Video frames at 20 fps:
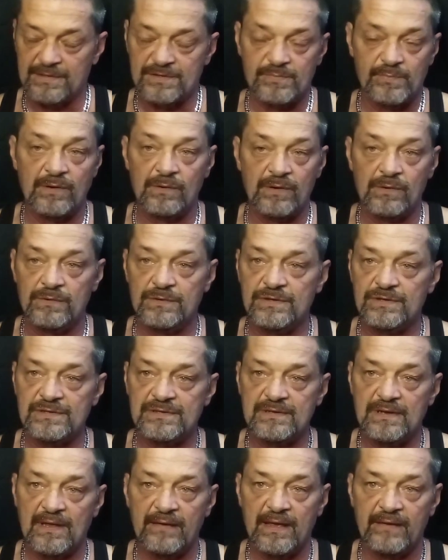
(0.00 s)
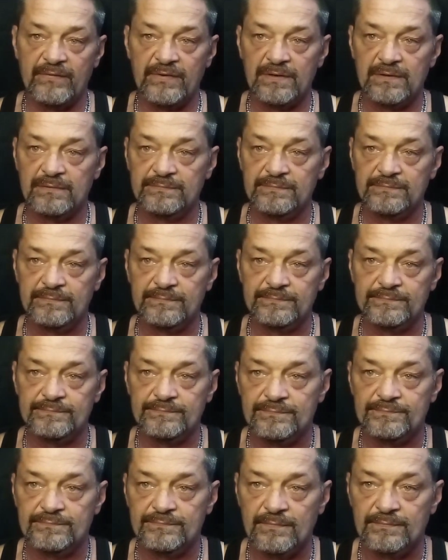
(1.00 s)
it's better just to have a,
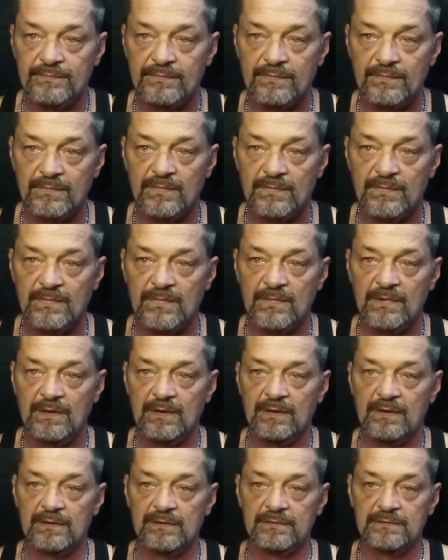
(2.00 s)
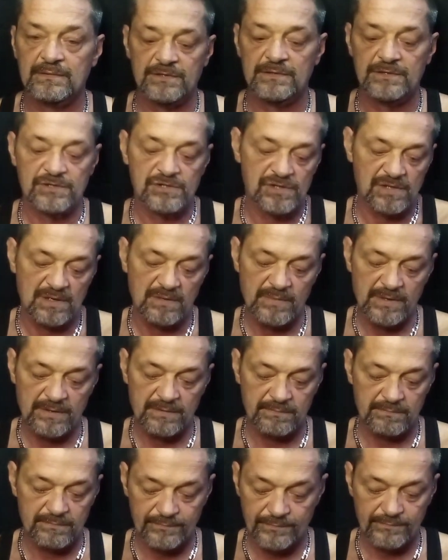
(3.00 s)
a
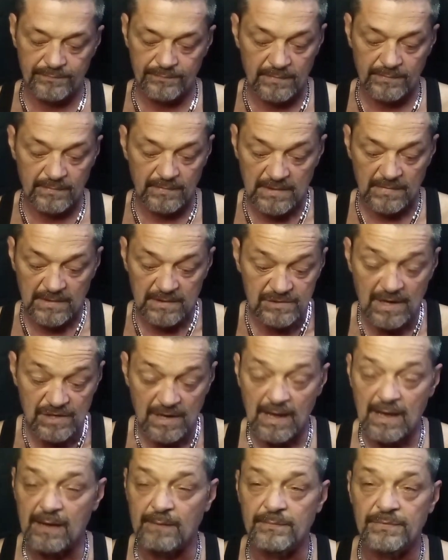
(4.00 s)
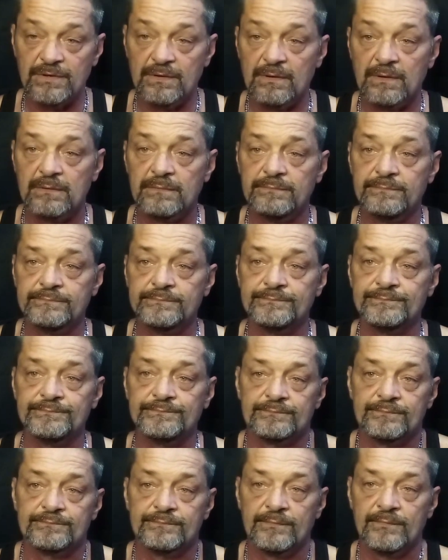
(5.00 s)
legitimate job, you know.
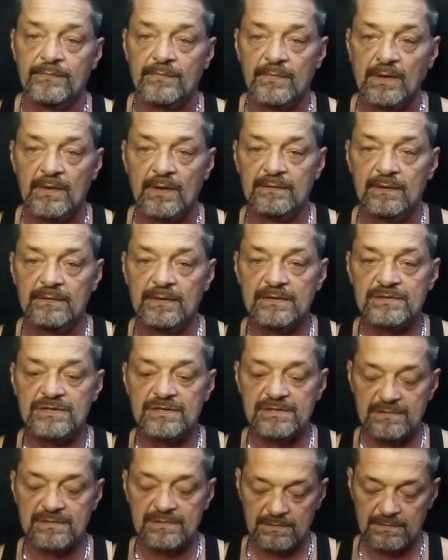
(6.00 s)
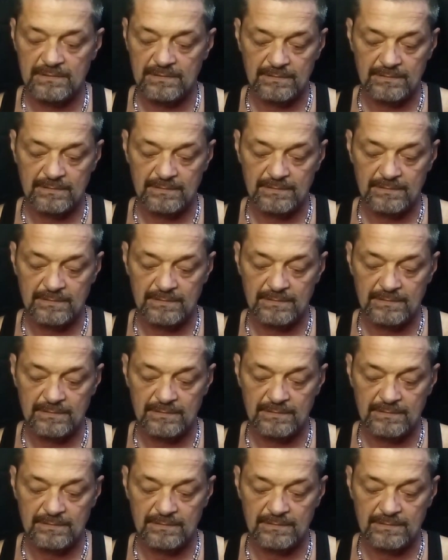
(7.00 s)
that's just